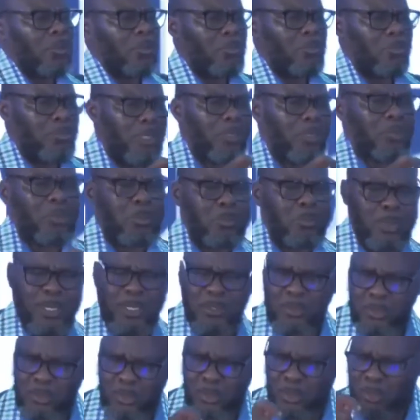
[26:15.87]
bring to
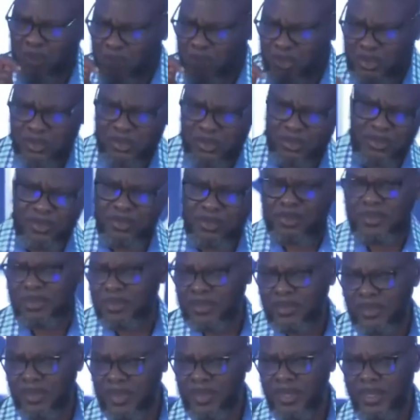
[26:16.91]
pastor
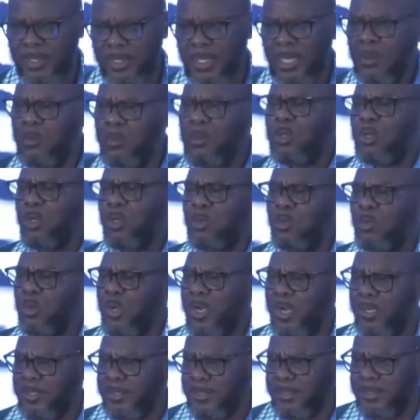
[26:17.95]
that will not look at.